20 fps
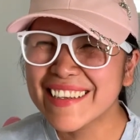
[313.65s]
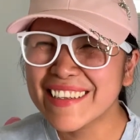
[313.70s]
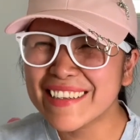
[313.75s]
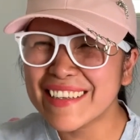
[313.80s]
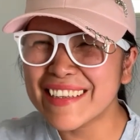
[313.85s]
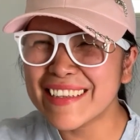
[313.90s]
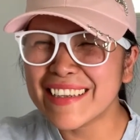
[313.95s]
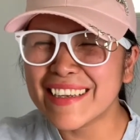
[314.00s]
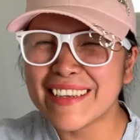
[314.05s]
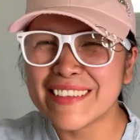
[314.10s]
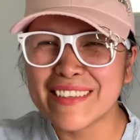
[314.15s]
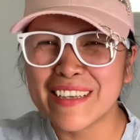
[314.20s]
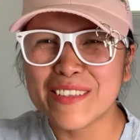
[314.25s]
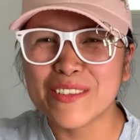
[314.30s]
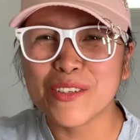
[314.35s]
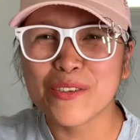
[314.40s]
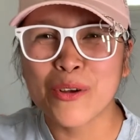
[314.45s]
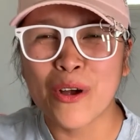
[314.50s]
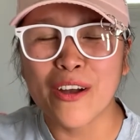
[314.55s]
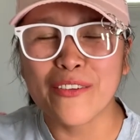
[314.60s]
an
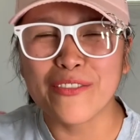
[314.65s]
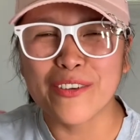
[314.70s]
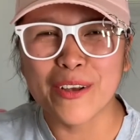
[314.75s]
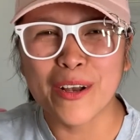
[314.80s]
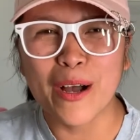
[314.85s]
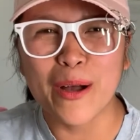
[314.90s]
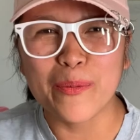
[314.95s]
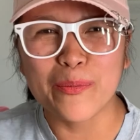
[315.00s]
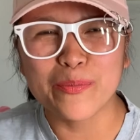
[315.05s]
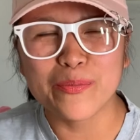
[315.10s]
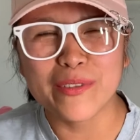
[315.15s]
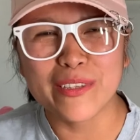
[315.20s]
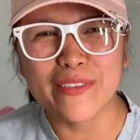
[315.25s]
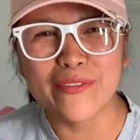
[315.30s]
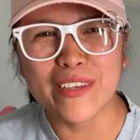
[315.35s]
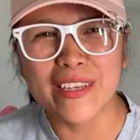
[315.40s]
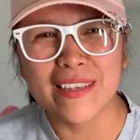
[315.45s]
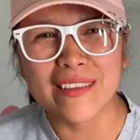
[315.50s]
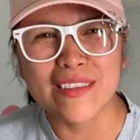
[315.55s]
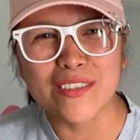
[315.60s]
undercover cop
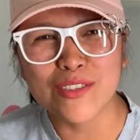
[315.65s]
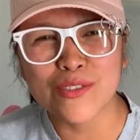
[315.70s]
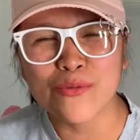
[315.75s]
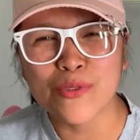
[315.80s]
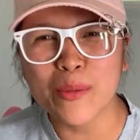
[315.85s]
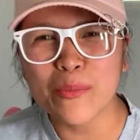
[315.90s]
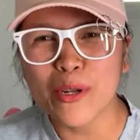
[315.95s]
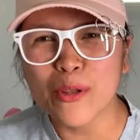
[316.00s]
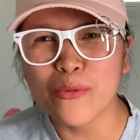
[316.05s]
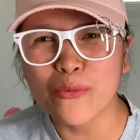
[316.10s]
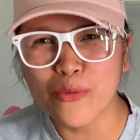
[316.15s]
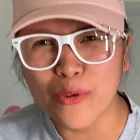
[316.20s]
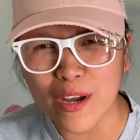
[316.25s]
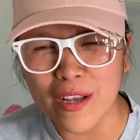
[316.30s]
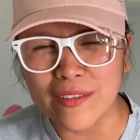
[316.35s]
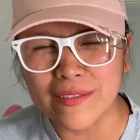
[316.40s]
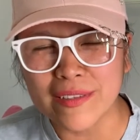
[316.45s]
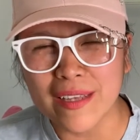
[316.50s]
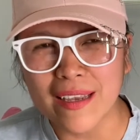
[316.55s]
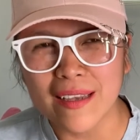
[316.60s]
living in this criminal
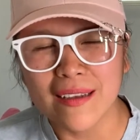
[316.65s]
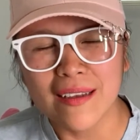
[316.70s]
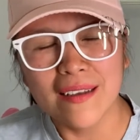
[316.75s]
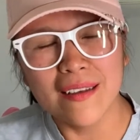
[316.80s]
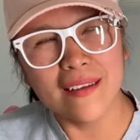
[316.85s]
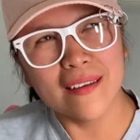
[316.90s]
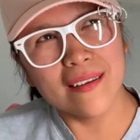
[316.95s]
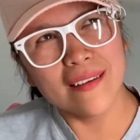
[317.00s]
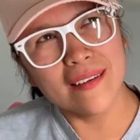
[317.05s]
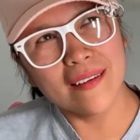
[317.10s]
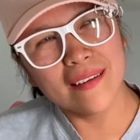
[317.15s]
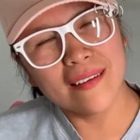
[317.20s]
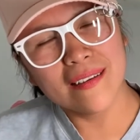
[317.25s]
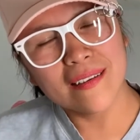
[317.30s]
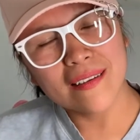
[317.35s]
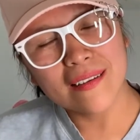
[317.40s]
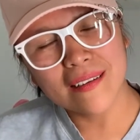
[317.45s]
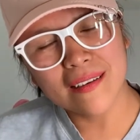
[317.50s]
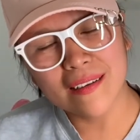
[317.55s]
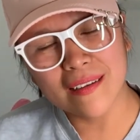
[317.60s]
world? Like,
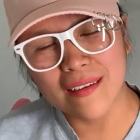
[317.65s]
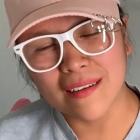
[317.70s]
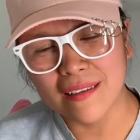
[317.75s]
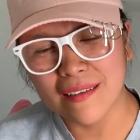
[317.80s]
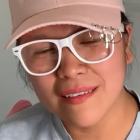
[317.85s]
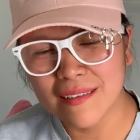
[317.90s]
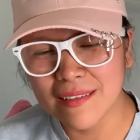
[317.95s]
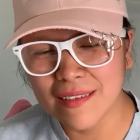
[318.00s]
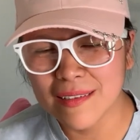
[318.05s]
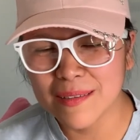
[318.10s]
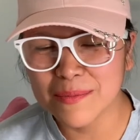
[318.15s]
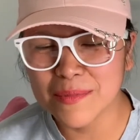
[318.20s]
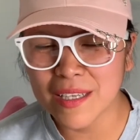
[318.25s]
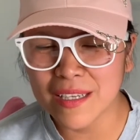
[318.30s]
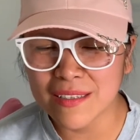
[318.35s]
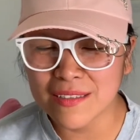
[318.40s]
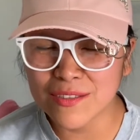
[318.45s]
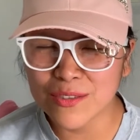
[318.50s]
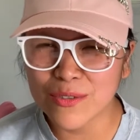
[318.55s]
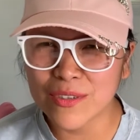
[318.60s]
huh?
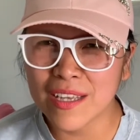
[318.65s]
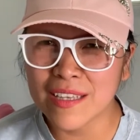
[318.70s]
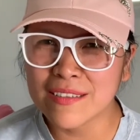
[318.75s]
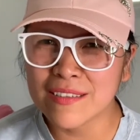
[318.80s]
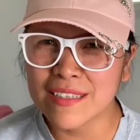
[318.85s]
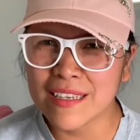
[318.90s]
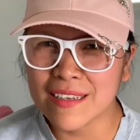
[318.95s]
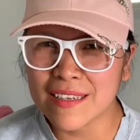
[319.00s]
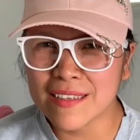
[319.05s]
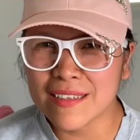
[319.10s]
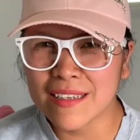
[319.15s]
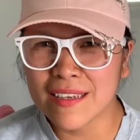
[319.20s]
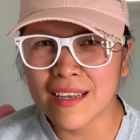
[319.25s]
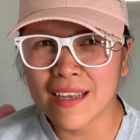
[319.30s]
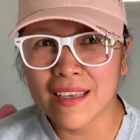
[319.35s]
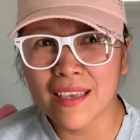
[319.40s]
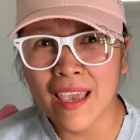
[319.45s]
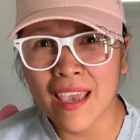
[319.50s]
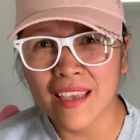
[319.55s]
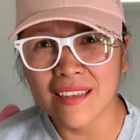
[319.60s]

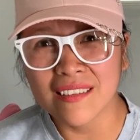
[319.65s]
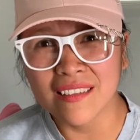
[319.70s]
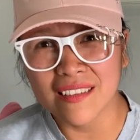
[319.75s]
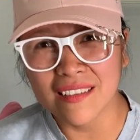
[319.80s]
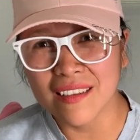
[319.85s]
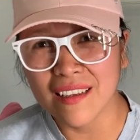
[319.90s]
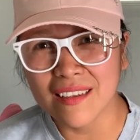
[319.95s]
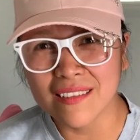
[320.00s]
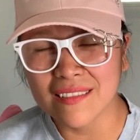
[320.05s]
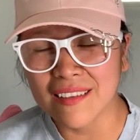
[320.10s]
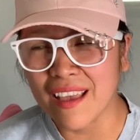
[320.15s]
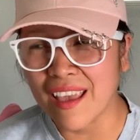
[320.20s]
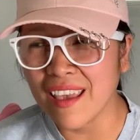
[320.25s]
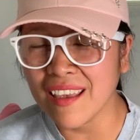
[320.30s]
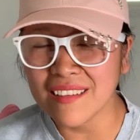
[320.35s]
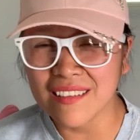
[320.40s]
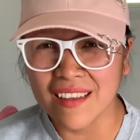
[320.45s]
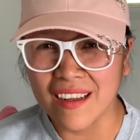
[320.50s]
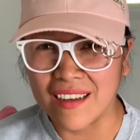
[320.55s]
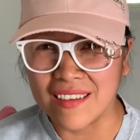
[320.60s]
I
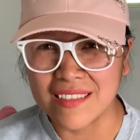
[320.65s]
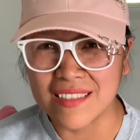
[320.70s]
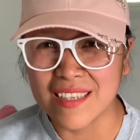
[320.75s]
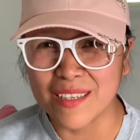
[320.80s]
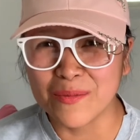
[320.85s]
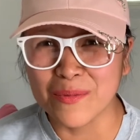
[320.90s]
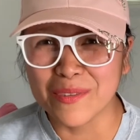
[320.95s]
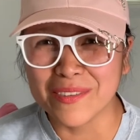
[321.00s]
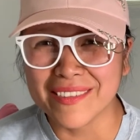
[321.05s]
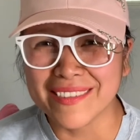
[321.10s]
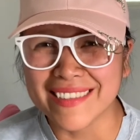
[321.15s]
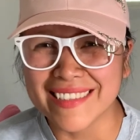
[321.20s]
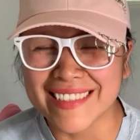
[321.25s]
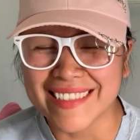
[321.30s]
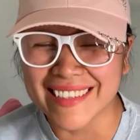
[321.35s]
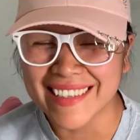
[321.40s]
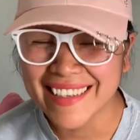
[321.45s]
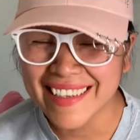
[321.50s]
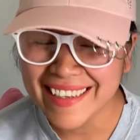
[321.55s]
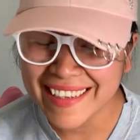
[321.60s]
hate guns.
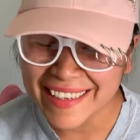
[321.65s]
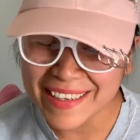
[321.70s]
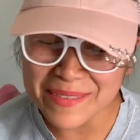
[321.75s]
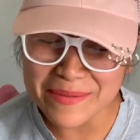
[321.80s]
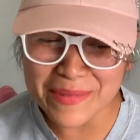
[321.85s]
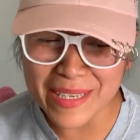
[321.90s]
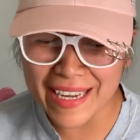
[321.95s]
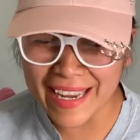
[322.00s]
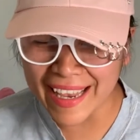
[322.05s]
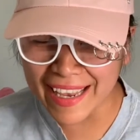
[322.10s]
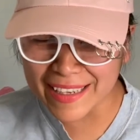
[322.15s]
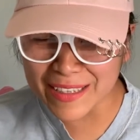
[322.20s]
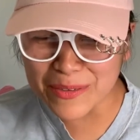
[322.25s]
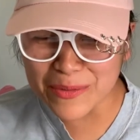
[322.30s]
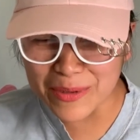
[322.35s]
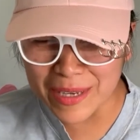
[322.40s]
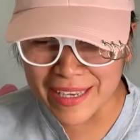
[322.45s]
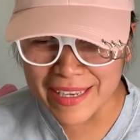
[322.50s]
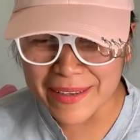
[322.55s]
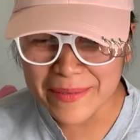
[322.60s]
But
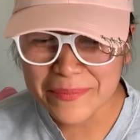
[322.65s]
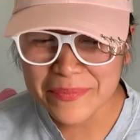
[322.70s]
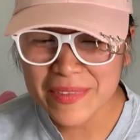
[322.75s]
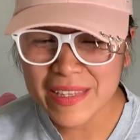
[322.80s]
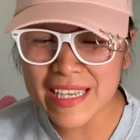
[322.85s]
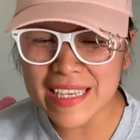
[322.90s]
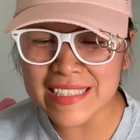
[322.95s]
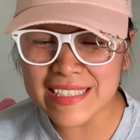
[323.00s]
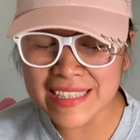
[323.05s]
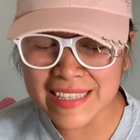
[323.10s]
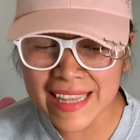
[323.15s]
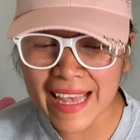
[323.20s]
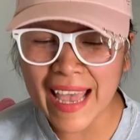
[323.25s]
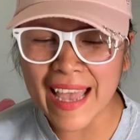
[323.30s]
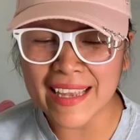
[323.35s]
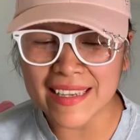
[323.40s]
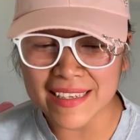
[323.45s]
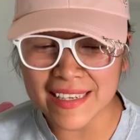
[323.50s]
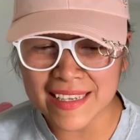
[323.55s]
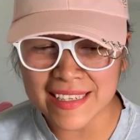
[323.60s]
anyway, it's
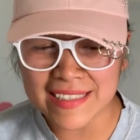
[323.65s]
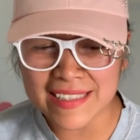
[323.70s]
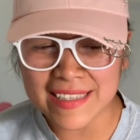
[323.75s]
that